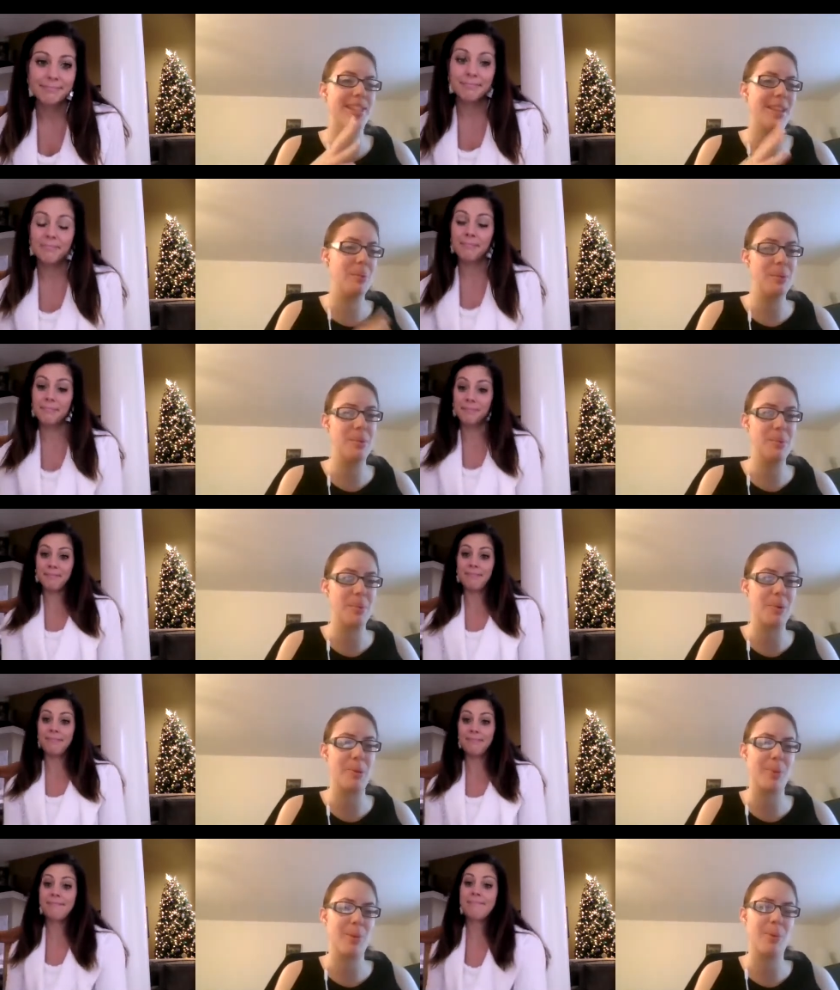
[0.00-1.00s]
Speaker 1: and it would
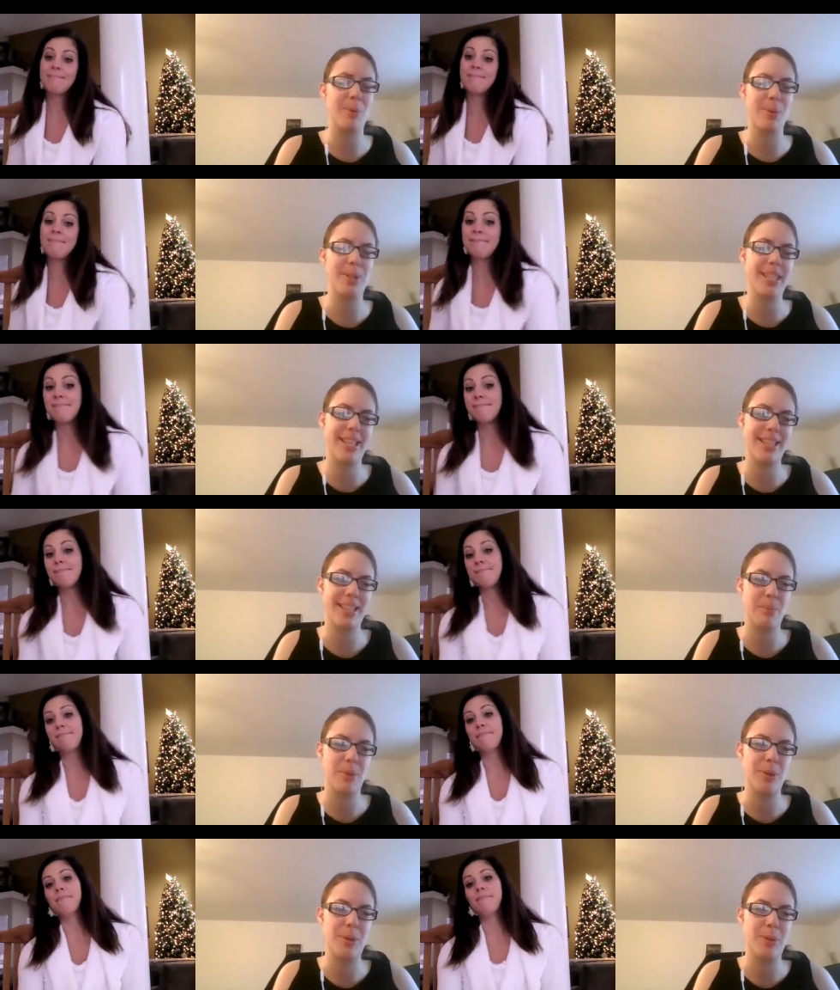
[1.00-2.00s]
support me? What would you say to
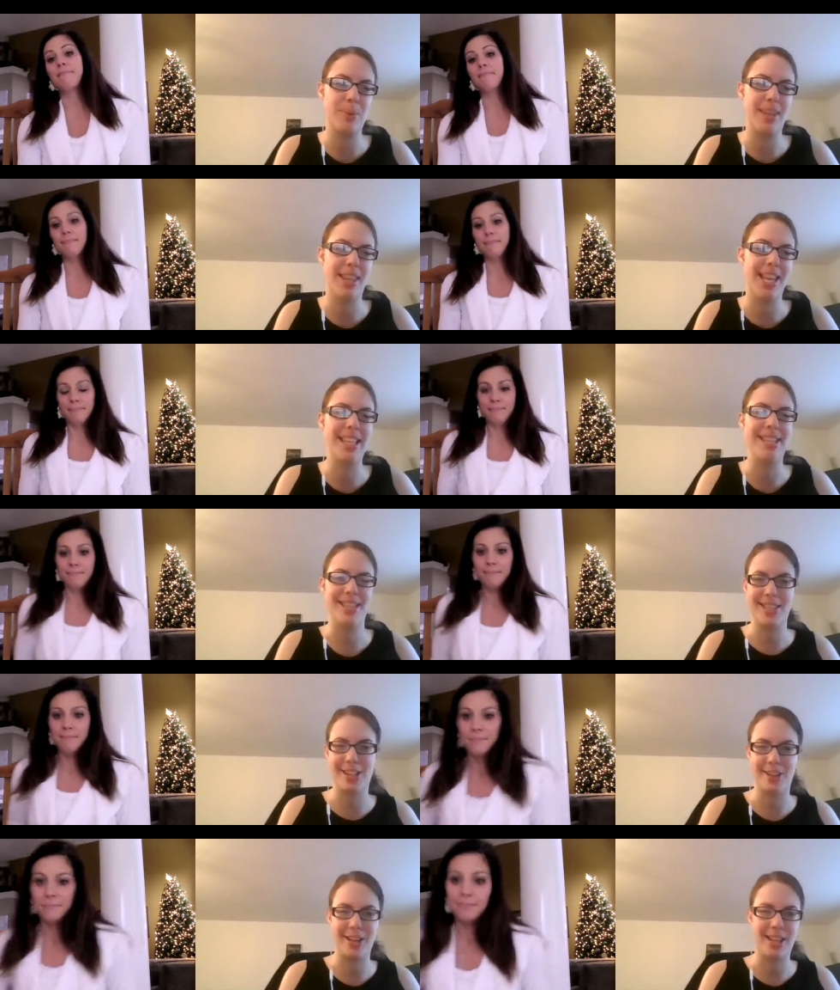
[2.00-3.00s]
someone who's been like
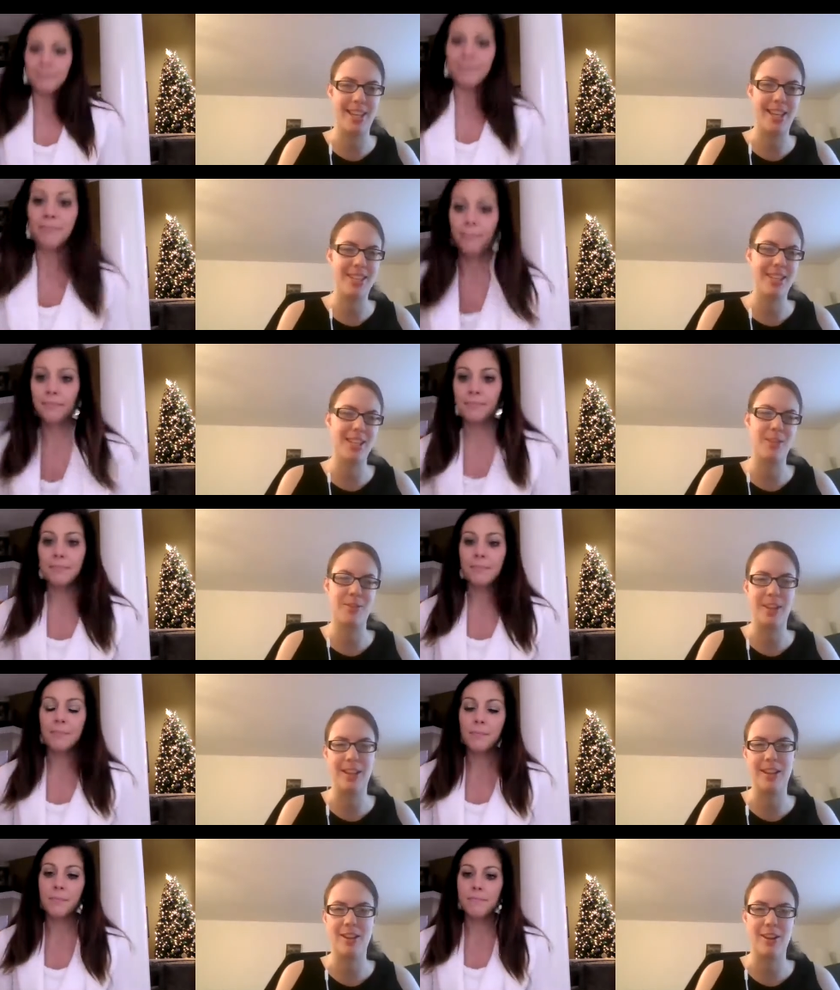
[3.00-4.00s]
considering this and is
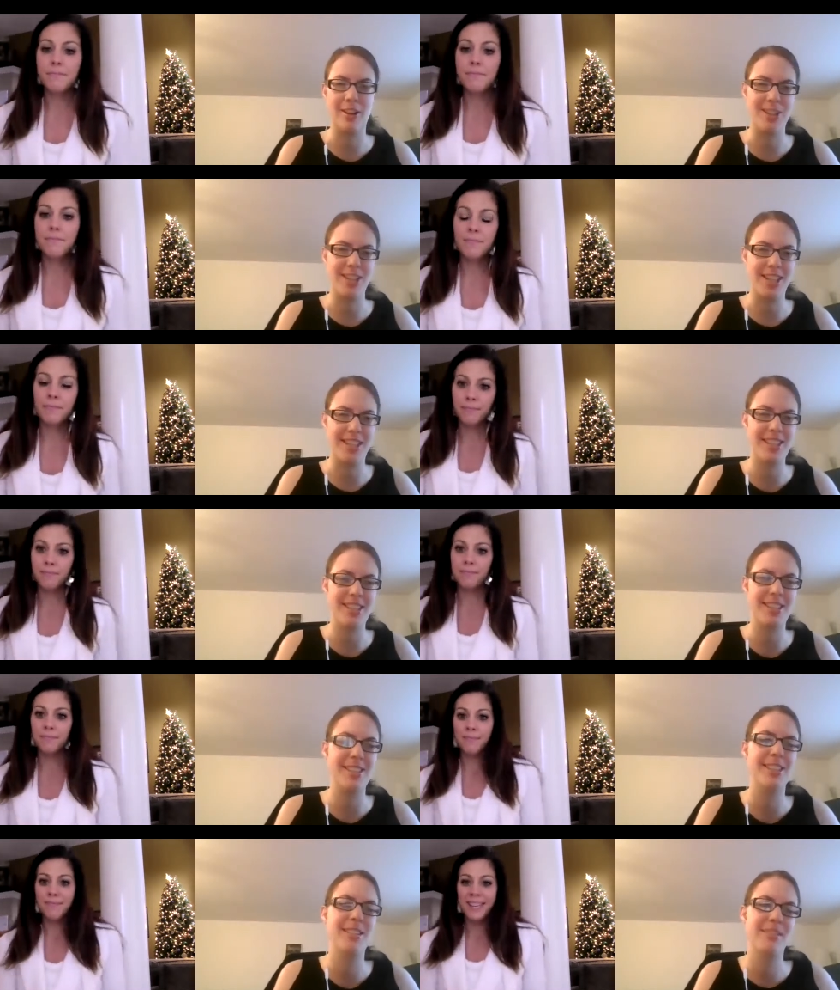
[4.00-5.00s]
feeling called to this?
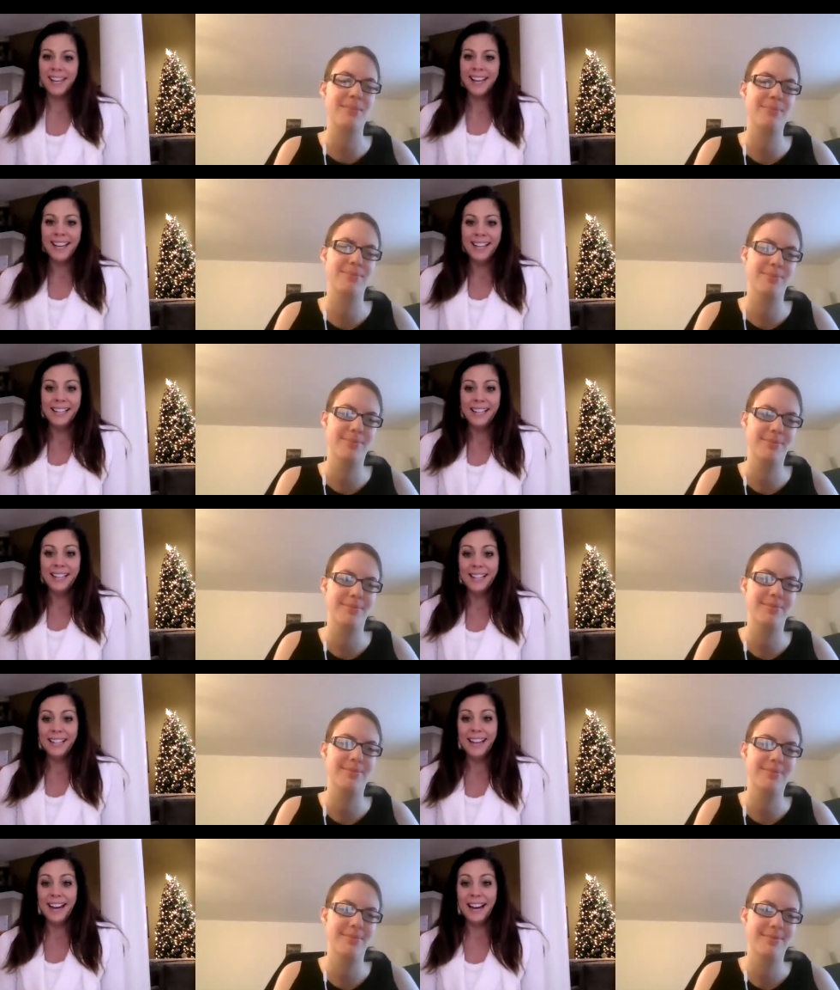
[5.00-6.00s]

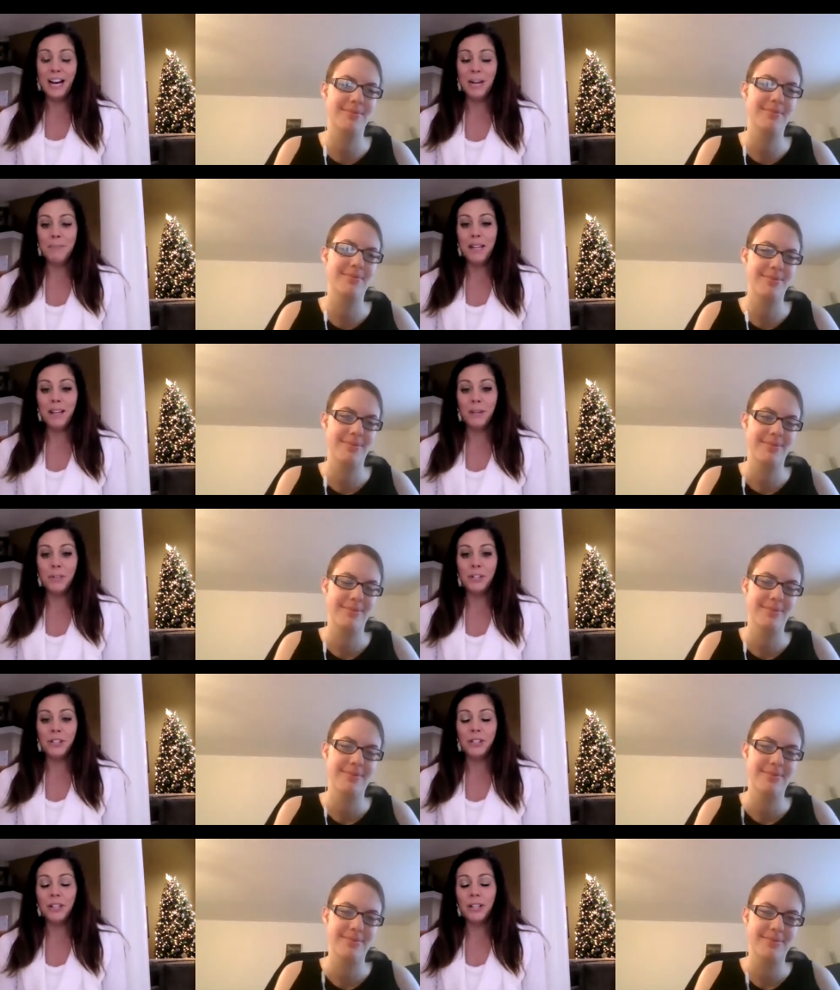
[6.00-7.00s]
Speaker 2: Yeah, I mean, it was,
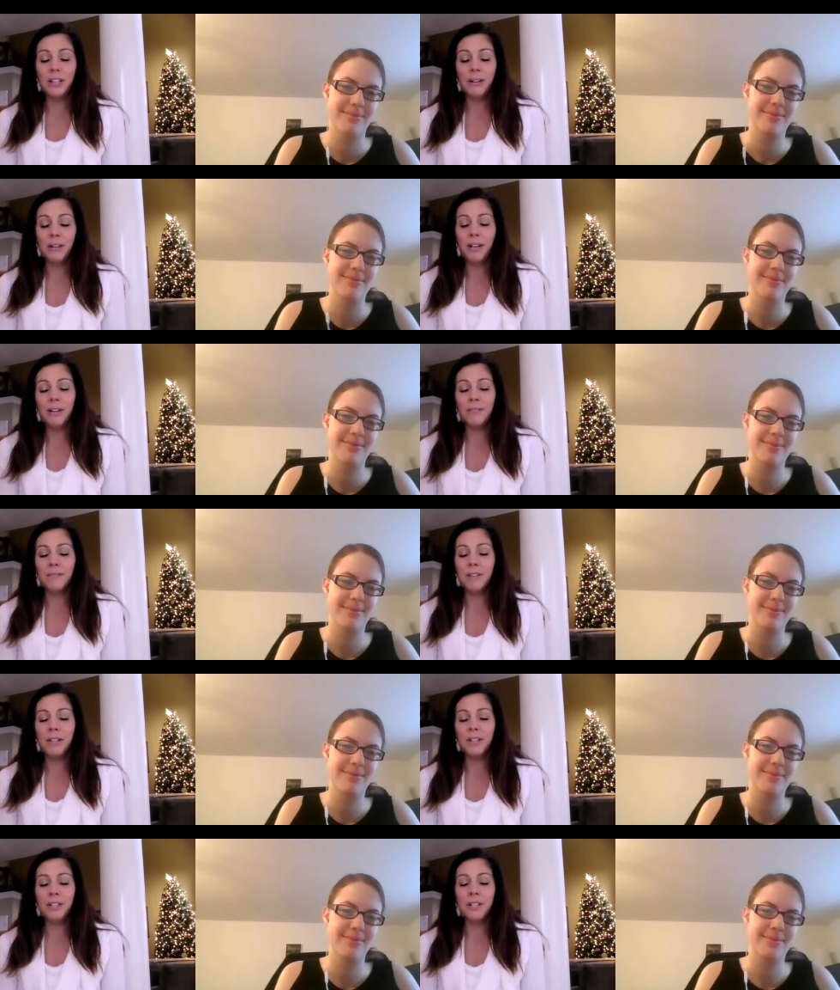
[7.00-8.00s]
it, it
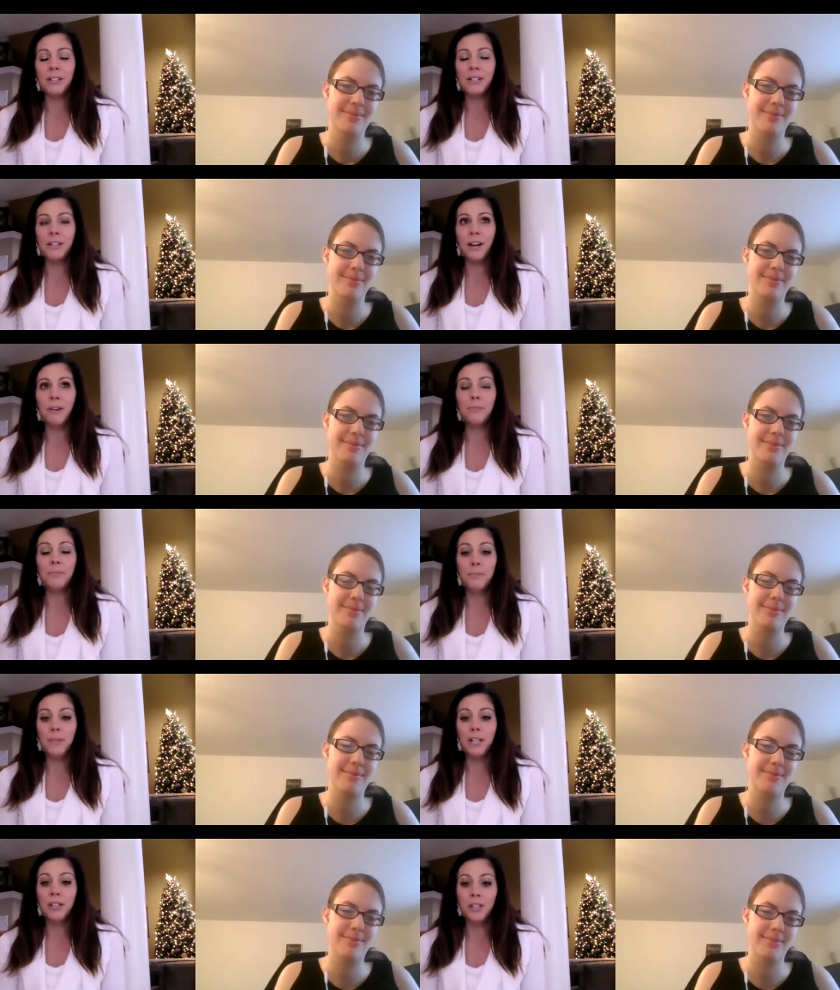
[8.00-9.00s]
just helped me
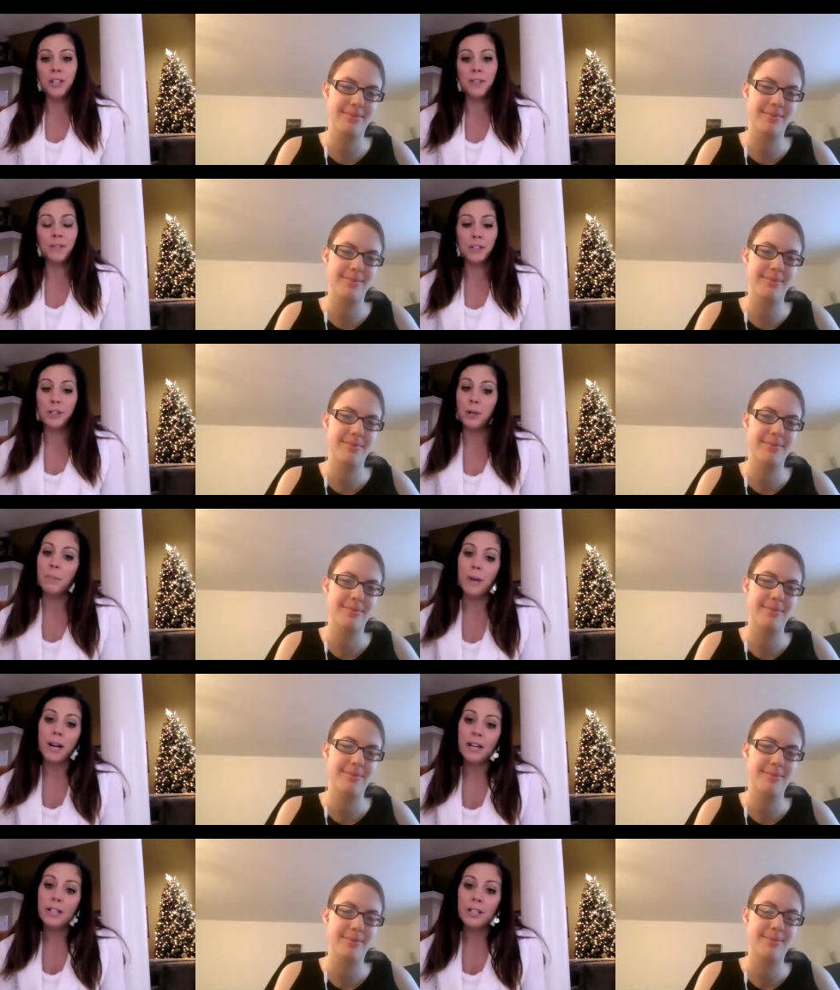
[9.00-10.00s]
shift so
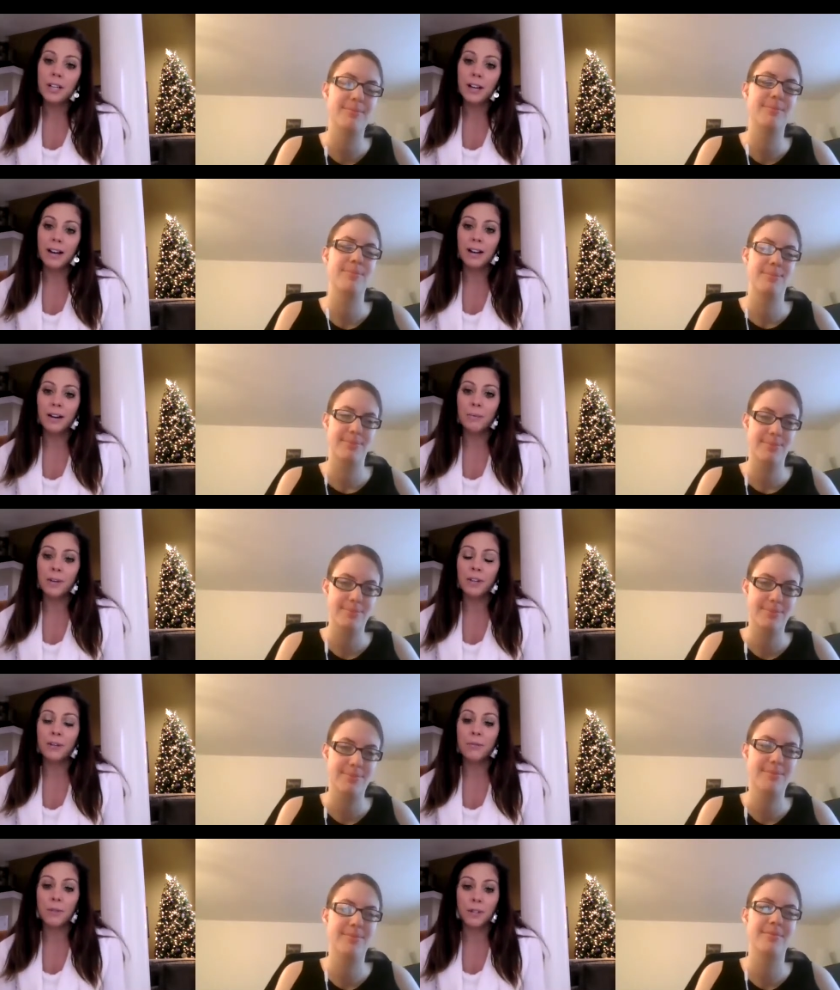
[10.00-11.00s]
much uh, with
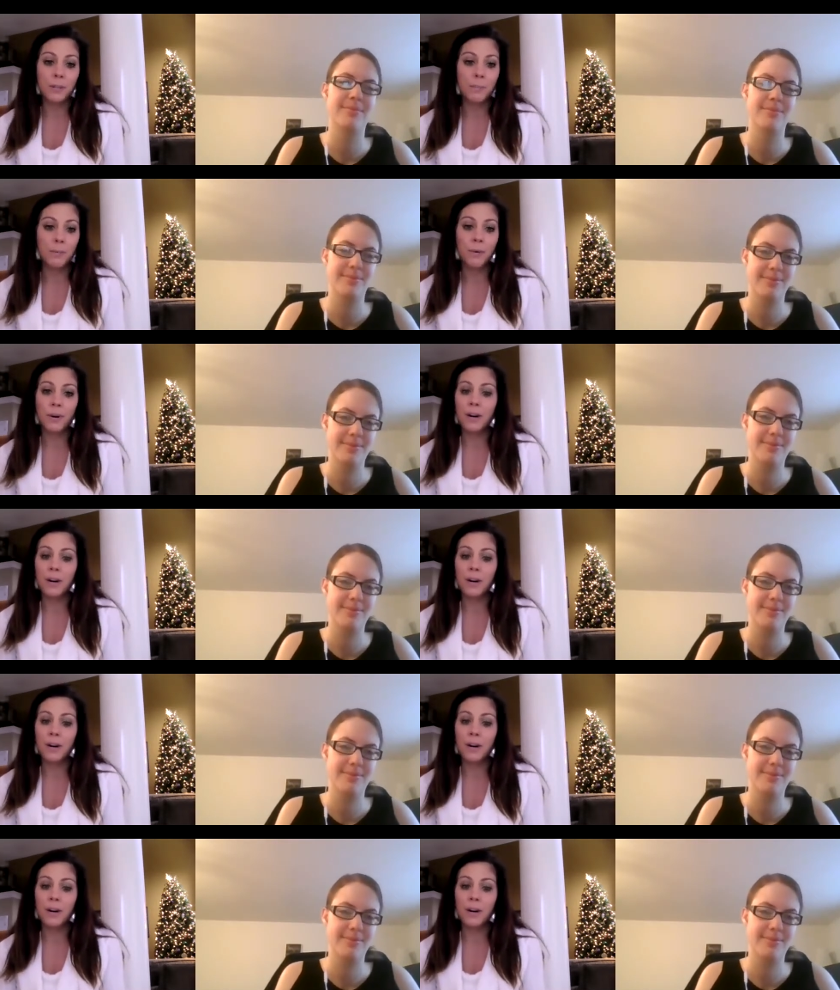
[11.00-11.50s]
your support.